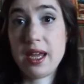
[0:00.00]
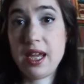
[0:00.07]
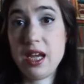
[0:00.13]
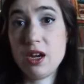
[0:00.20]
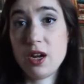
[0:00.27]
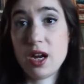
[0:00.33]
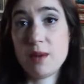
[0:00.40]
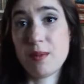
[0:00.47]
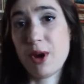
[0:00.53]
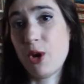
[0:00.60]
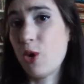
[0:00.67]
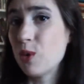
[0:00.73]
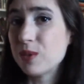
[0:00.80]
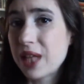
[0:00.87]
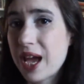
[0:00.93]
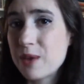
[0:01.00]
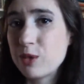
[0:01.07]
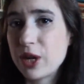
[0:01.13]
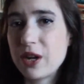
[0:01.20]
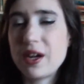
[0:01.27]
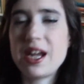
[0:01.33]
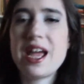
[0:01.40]
here in my home
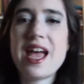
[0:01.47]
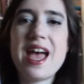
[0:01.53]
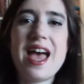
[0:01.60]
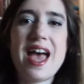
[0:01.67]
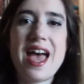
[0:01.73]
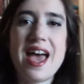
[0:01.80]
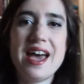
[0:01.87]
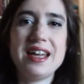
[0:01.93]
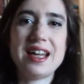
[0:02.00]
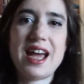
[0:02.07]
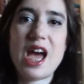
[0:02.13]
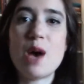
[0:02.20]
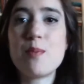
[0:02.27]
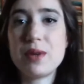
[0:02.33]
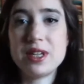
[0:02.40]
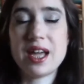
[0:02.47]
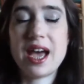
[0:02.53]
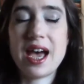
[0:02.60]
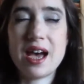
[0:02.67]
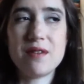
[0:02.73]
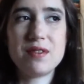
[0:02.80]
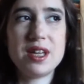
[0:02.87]
library, and I happened to
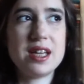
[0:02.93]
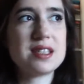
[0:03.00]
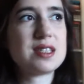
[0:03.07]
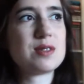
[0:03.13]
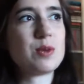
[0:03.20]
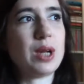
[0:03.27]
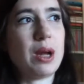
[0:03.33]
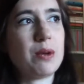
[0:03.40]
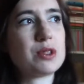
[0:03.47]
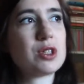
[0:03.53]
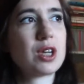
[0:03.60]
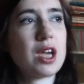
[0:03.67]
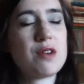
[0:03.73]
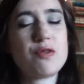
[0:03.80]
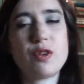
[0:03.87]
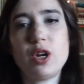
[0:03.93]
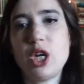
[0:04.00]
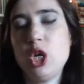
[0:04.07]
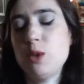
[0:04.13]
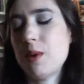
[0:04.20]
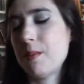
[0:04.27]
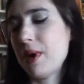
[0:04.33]
have this when I was looking for a
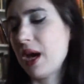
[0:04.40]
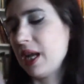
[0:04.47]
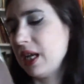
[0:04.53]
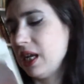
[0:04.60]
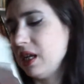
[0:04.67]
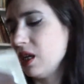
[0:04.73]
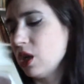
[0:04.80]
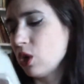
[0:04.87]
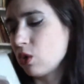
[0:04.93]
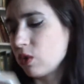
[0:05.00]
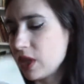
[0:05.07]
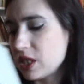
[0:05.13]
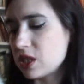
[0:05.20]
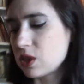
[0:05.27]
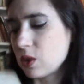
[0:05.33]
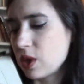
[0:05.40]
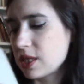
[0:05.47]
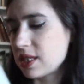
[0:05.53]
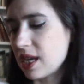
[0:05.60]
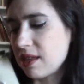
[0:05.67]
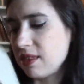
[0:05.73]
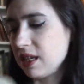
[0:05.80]
human body
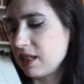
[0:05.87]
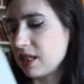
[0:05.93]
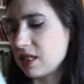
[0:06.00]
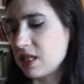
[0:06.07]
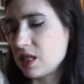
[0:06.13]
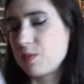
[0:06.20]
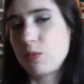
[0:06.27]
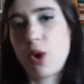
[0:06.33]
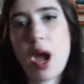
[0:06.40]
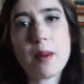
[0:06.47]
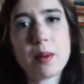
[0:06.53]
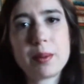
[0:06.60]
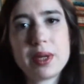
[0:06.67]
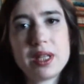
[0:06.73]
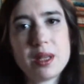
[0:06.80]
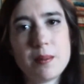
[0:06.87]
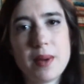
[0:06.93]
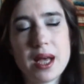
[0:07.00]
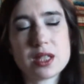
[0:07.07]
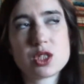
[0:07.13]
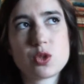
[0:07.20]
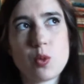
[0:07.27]
resource. I think this is probably the
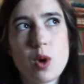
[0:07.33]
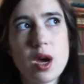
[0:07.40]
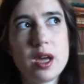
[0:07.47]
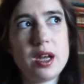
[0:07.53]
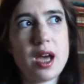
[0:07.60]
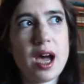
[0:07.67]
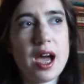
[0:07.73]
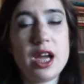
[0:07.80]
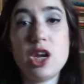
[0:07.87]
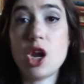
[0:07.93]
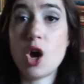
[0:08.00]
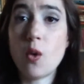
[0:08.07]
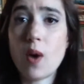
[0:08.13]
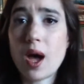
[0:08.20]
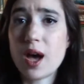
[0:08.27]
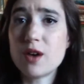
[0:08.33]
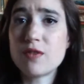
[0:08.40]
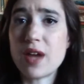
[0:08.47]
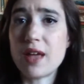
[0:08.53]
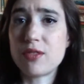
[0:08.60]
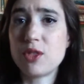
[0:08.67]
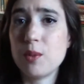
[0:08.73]
best one I know of
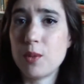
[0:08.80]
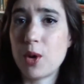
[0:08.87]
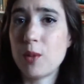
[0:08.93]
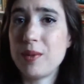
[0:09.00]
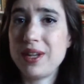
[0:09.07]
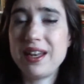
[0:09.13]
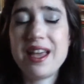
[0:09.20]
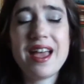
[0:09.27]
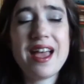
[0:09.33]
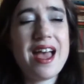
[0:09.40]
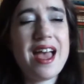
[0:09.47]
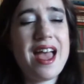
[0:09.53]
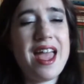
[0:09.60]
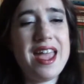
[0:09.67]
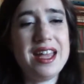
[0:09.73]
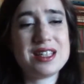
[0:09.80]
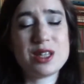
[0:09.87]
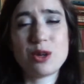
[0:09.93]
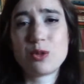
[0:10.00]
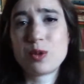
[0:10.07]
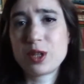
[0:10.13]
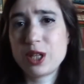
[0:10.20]
at the moment. It's
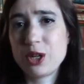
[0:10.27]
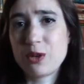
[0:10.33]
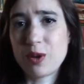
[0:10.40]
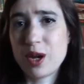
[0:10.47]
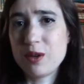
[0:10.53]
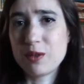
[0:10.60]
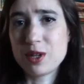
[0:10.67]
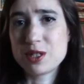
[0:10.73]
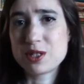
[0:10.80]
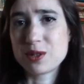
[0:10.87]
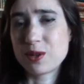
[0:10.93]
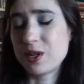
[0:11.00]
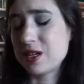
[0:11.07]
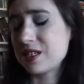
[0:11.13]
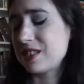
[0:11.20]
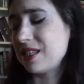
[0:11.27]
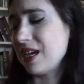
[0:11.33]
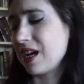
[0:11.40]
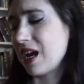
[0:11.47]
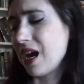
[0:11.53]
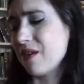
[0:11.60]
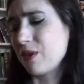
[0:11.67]
a really great resource.
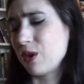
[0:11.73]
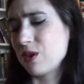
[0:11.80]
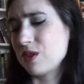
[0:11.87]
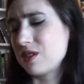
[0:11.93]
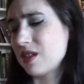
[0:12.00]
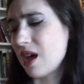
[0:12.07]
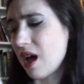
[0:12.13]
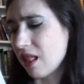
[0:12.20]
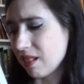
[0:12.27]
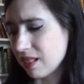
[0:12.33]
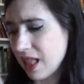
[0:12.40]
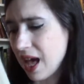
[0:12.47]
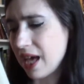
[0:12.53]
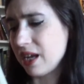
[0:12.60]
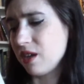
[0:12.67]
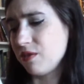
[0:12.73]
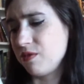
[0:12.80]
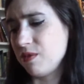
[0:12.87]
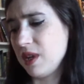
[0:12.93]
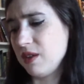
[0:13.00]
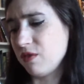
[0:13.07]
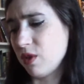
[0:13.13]
It covers a lot of
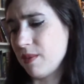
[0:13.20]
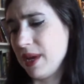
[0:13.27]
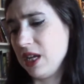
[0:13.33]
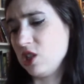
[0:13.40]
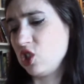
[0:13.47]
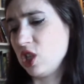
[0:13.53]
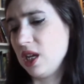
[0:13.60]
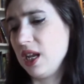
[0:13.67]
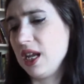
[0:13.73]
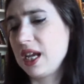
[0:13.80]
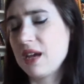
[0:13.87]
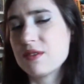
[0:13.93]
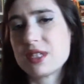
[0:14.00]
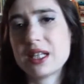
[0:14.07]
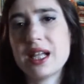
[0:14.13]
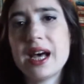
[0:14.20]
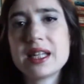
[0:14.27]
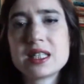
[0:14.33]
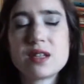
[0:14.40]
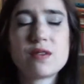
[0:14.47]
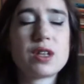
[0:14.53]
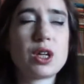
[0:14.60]
information. It gives
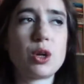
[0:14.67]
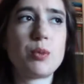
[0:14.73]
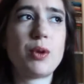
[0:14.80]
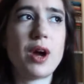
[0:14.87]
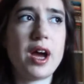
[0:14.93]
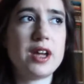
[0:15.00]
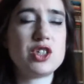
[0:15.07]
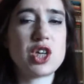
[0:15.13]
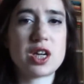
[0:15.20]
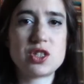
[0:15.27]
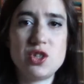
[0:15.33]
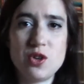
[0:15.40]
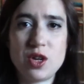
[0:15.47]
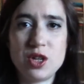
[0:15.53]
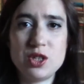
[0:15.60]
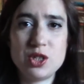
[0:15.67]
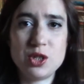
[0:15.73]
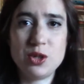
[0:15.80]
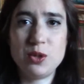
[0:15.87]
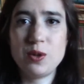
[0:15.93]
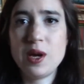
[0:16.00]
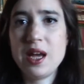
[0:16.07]
lots of little projects you can
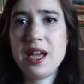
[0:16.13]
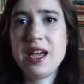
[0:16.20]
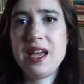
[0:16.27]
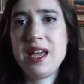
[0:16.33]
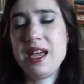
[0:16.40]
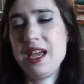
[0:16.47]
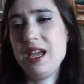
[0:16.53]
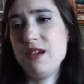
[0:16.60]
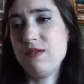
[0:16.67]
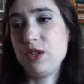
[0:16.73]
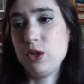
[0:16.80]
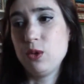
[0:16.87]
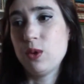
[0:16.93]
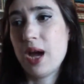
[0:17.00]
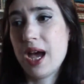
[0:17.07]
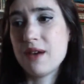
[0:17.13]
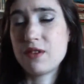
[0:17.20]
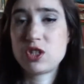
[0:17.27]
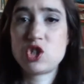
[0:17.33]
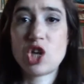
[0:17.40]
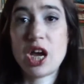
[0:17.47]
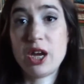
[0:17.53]
do. If you have a
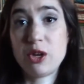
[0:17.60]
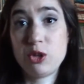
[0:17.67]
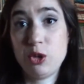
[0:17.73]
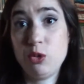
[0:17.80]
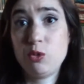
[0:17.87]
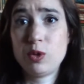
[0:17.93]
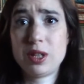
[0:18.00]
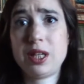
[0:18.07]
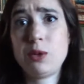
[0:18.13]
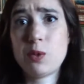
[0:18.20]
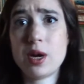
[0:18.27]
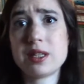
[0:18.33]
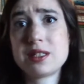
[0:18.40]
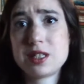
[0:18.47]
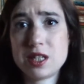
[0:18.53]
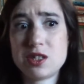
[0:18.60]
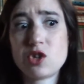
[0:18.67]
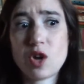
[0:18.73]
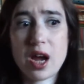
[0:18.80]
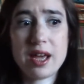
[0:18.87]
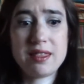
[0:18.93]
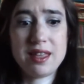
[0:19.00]
child who really wants to
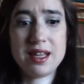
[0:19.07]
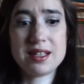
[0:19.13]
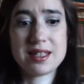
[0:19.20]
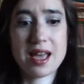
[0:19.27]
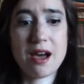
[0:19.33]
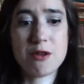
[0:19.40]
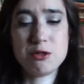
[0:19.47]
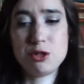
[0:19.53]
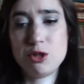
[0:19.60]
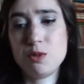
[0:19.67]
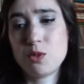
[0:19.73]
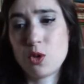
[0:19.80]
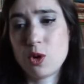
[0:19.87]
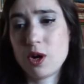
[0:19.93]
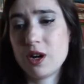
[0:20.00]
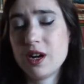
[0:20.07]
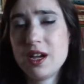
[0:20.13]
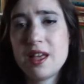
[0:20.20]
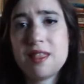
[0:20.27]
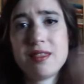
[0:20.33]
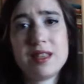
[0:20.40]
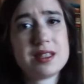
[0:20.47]
try things out and do more,
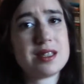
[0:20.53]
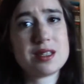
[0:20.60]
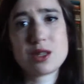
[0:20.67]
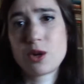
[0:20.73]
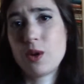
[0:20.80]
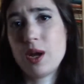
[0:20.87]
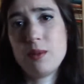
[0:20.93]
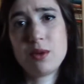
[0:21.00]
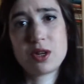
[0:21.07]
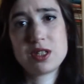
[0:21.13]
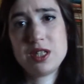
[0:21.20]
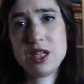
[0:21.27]
this is a great book to